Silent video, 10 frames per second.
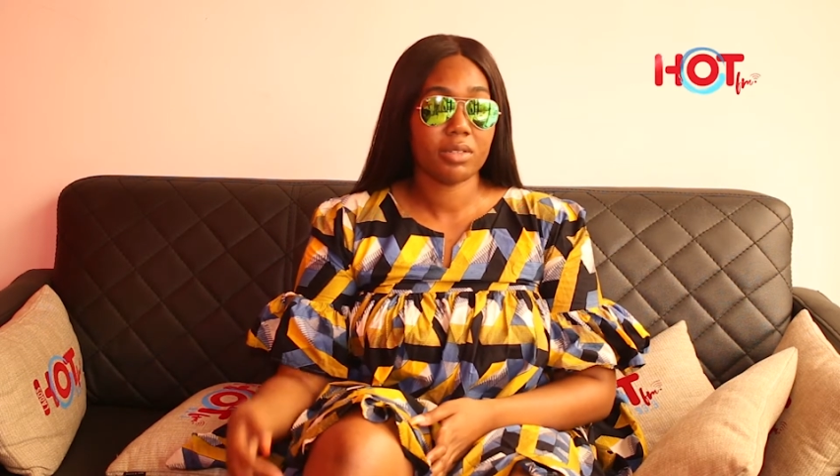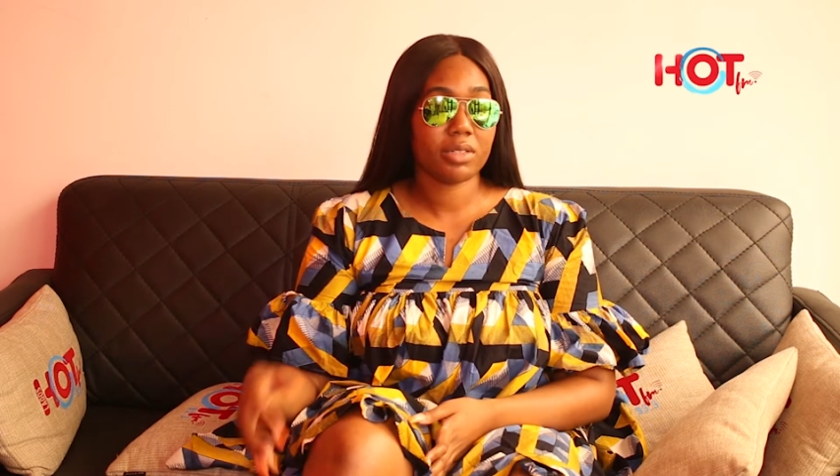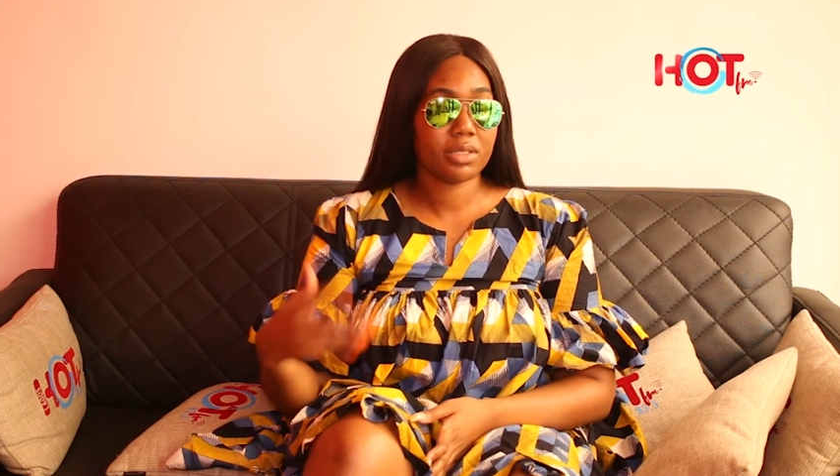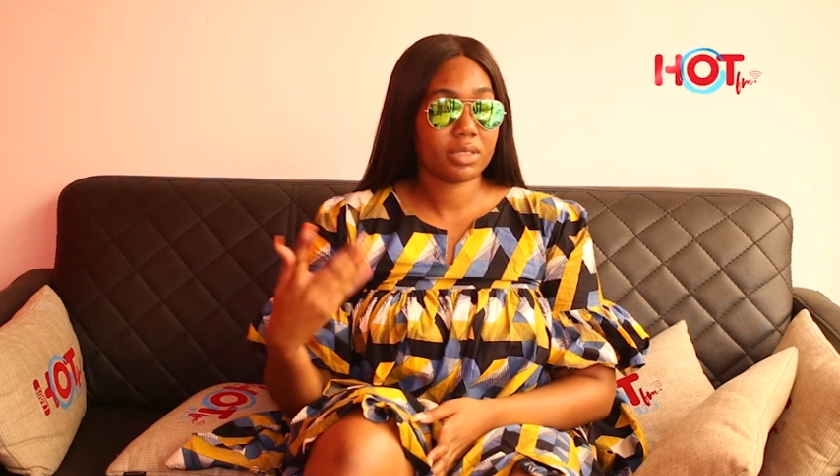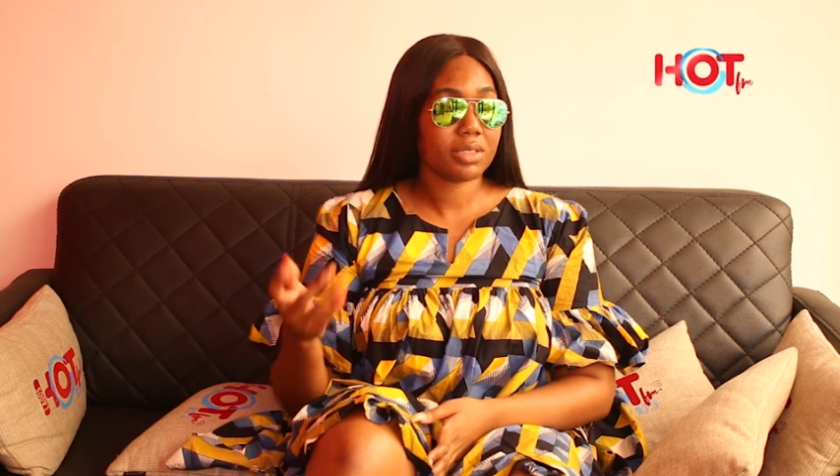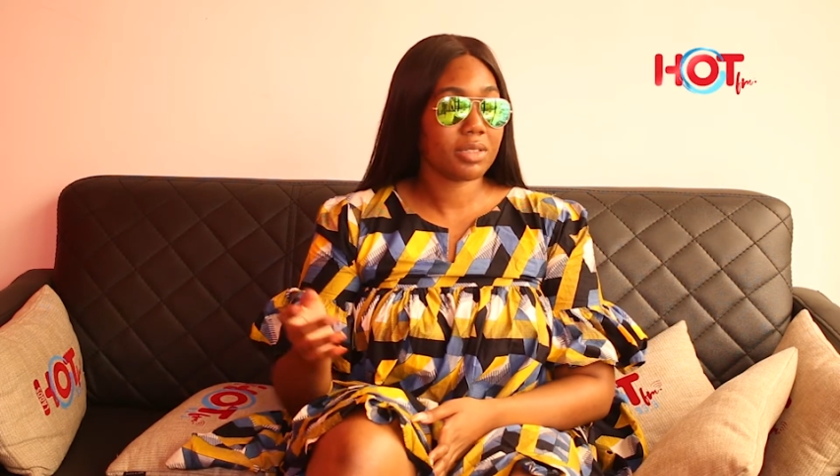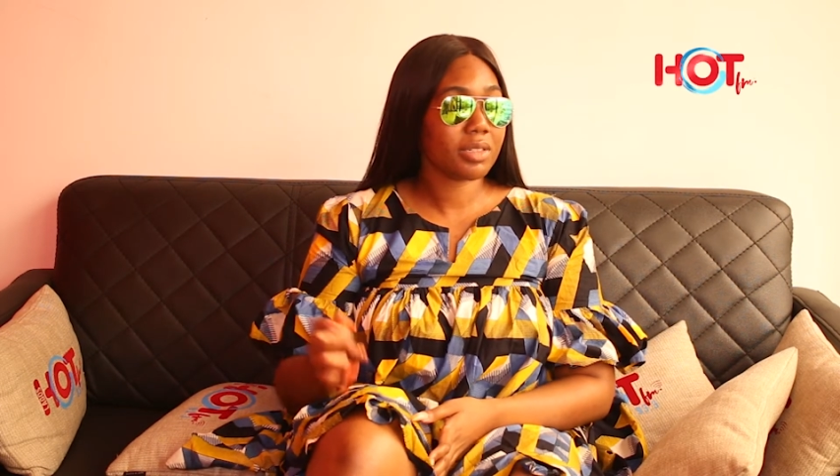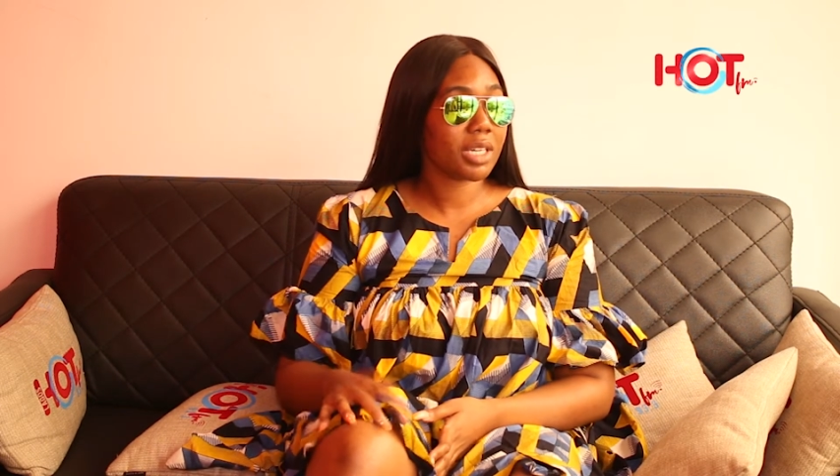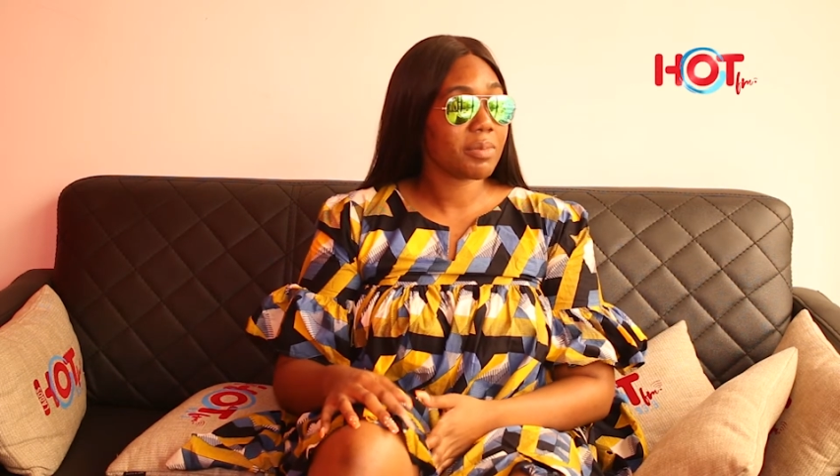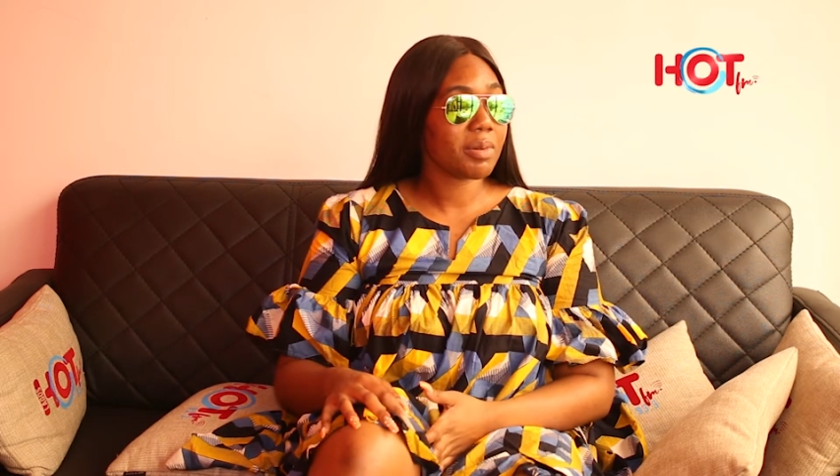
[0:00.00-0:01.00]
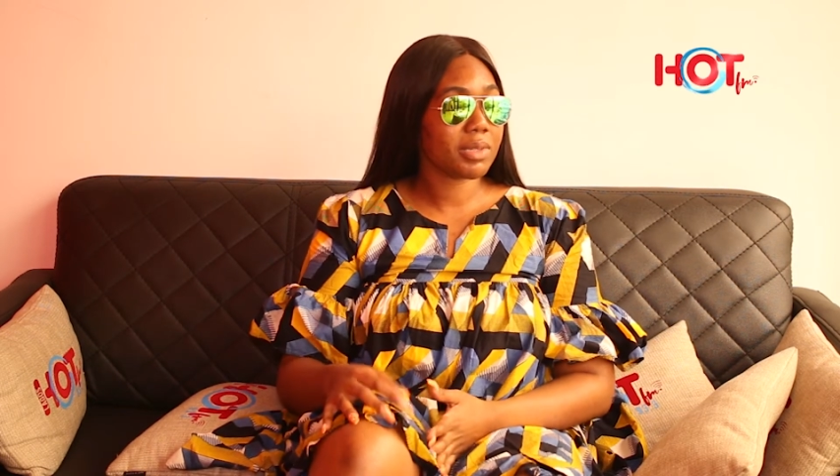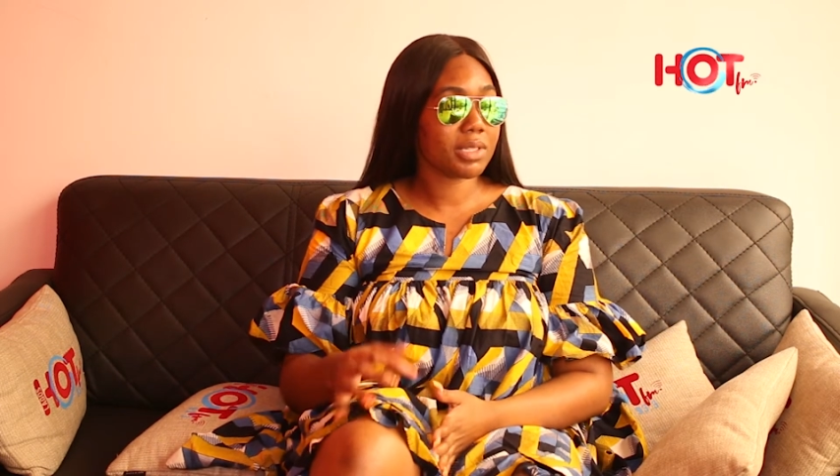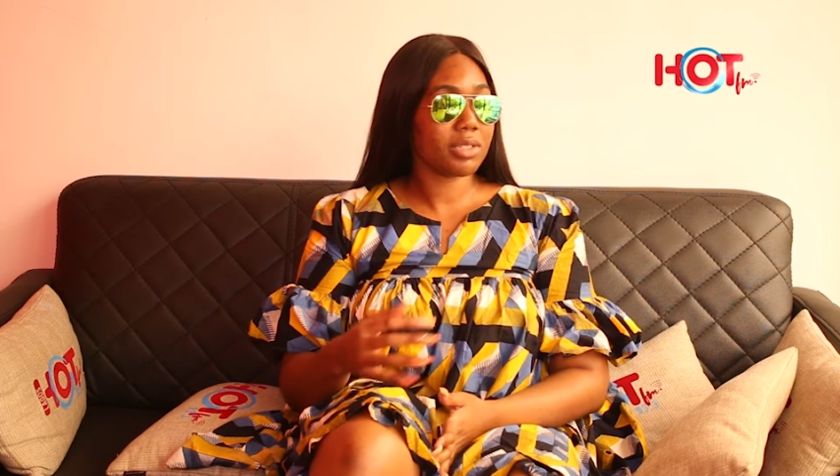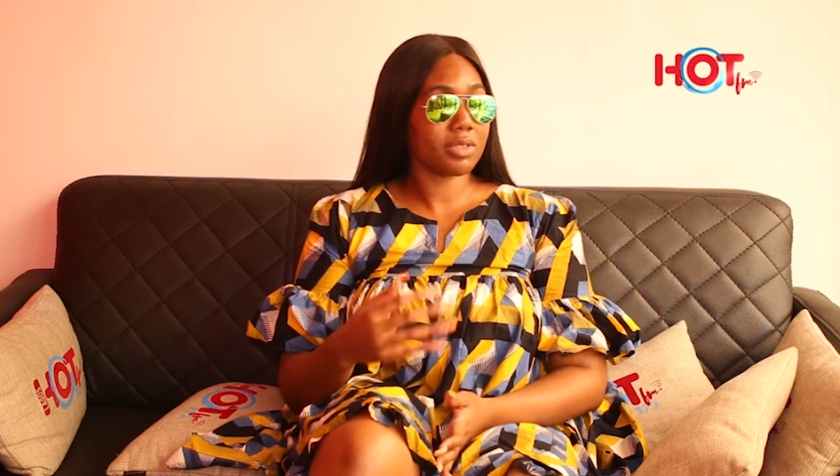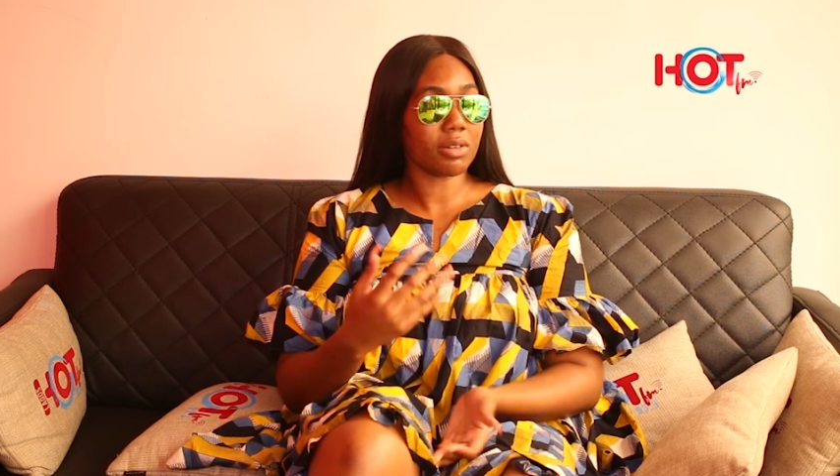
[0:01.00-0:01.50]
Well, it's okay. Maybe the
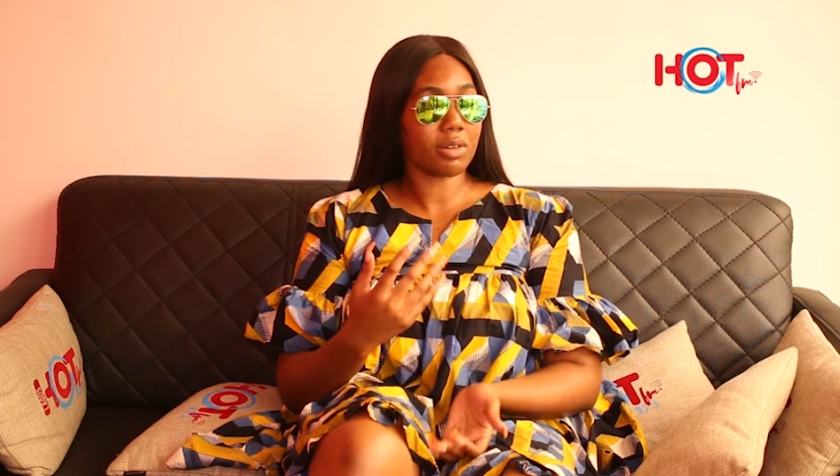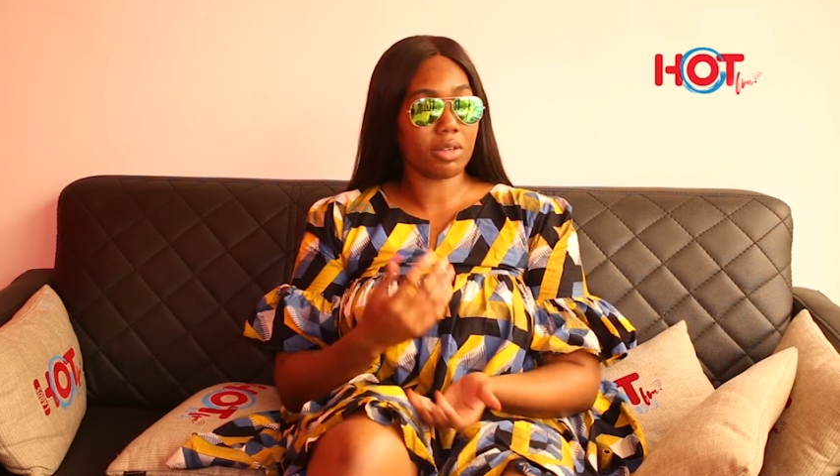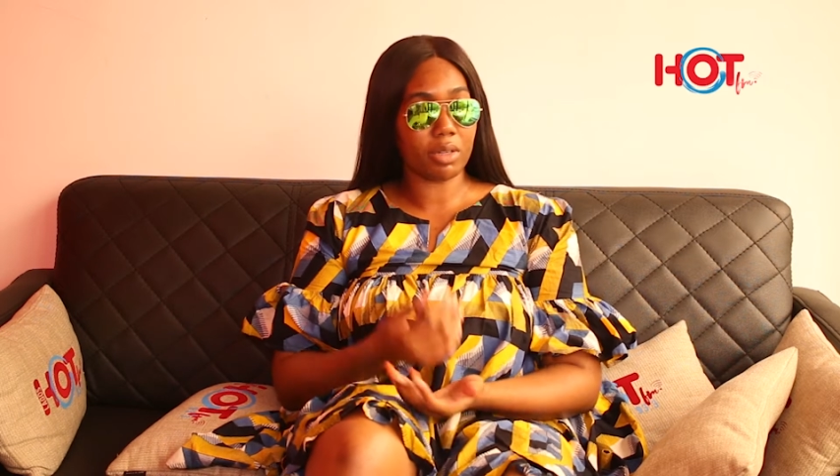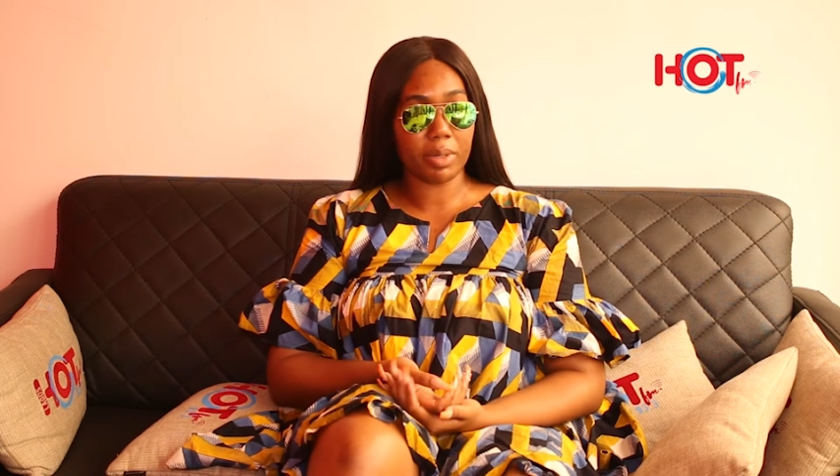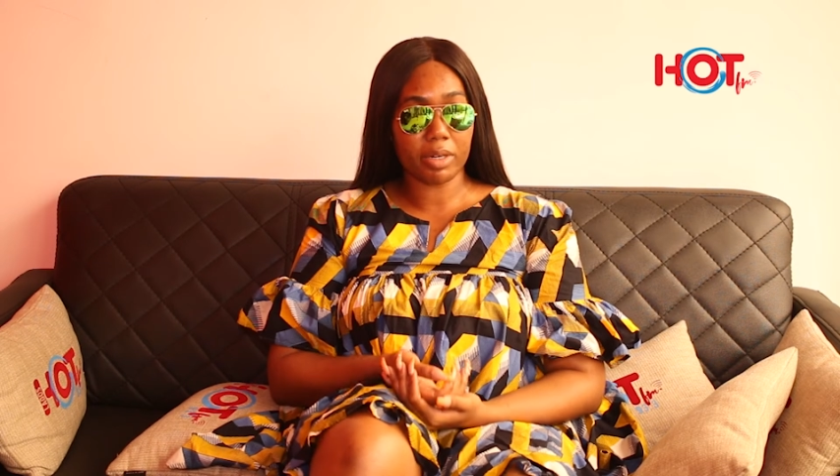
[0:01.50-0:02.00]
tears are all on